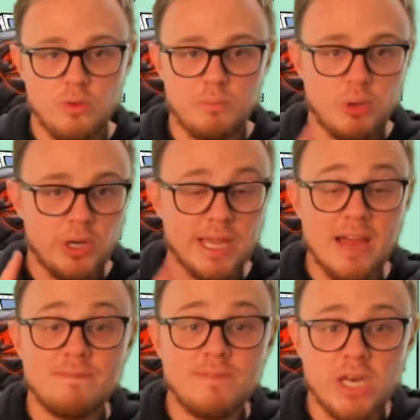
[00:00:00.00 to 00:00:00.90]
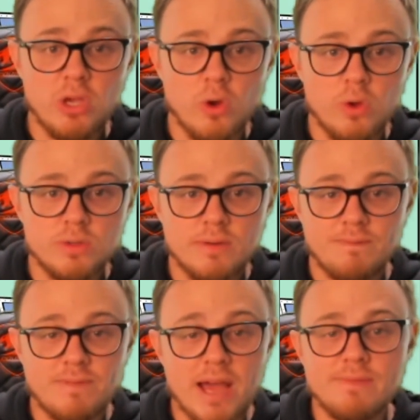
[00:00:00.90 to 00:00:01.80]
Putting out videos,
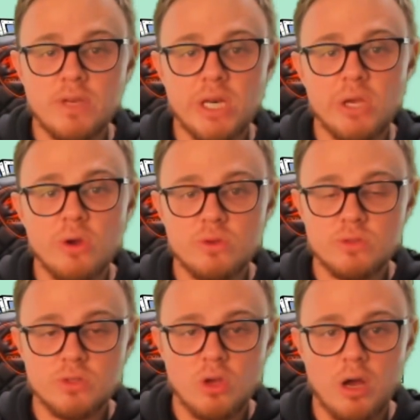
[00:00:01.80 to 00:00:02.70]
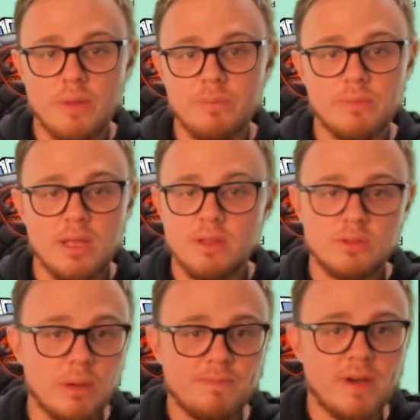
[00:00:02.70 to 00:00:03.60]
5 videos on
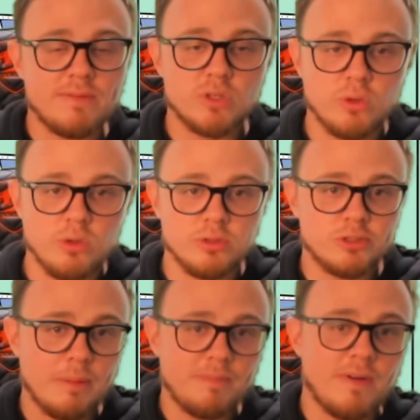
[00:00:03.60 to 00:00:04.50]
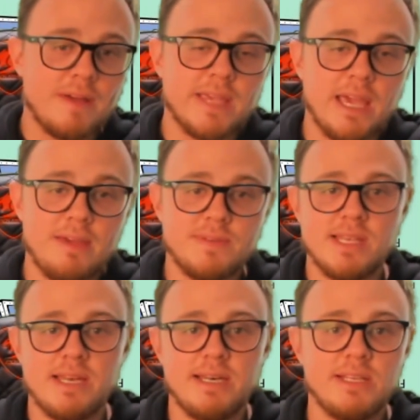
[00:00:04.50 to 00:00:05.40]
top 5 schools, top 5 care
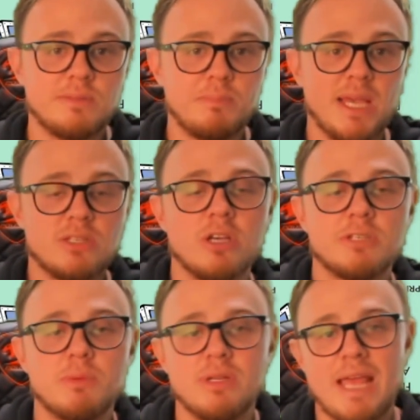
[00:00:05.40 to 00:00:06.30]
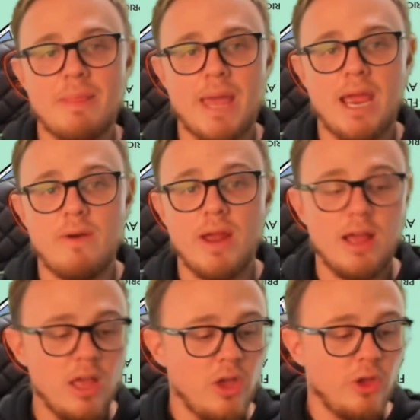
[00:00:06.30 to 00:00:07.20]
facilities, best hospital in the area.
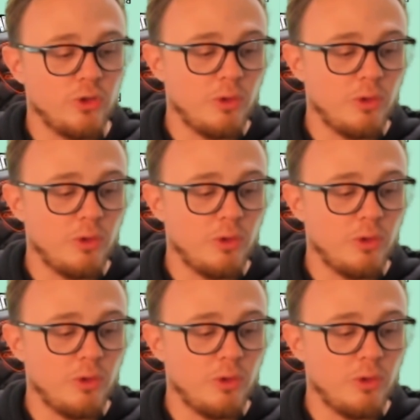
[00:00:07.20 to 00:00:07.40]
You